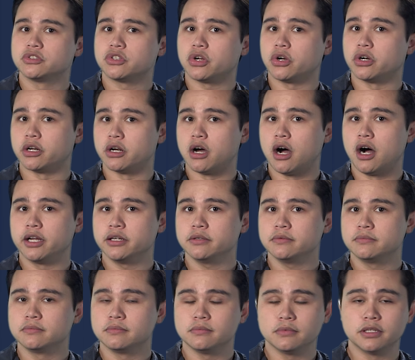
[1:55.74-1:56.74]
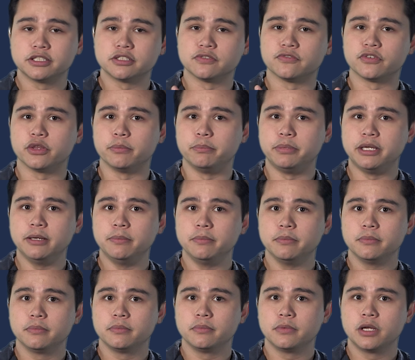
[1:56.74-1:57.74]
turn it on, listen for the beep,
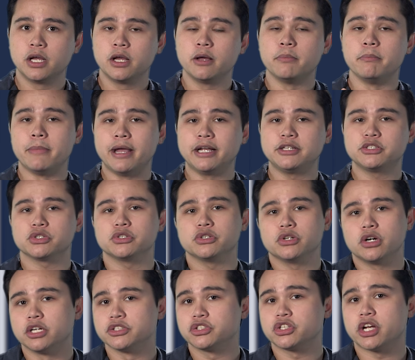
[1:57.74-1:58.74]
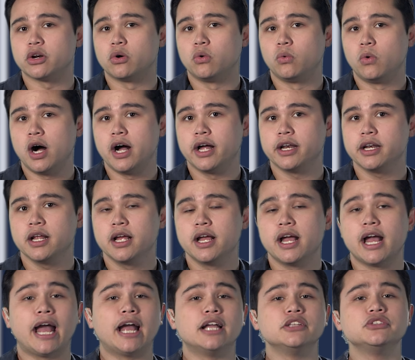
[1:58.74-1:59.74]
make sure you're on channel 1,
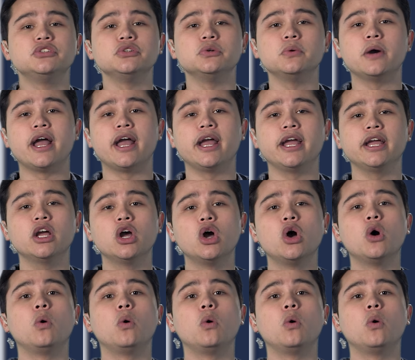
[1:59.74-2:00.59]
and do a